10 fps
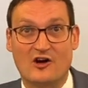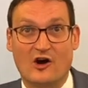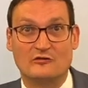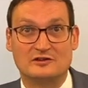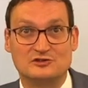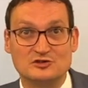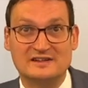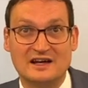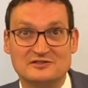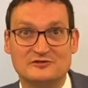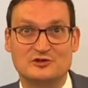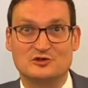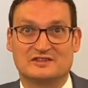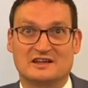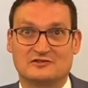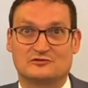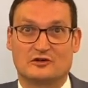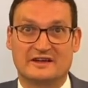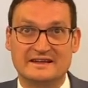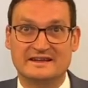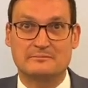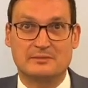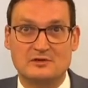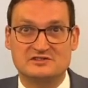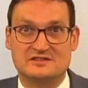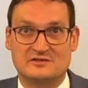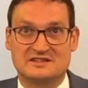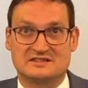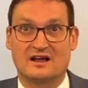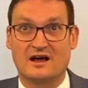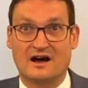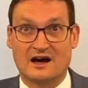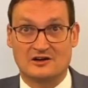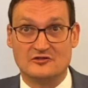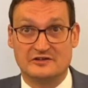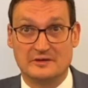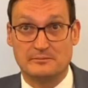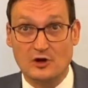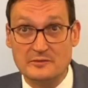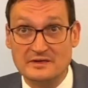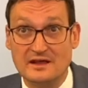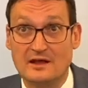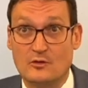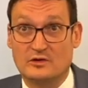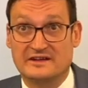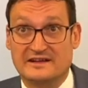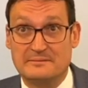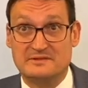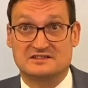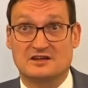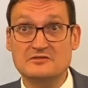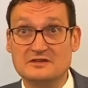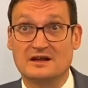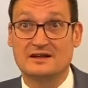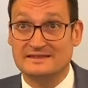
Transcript: over 2,000 fuel cells for heat and power generation are under deployment with a capex under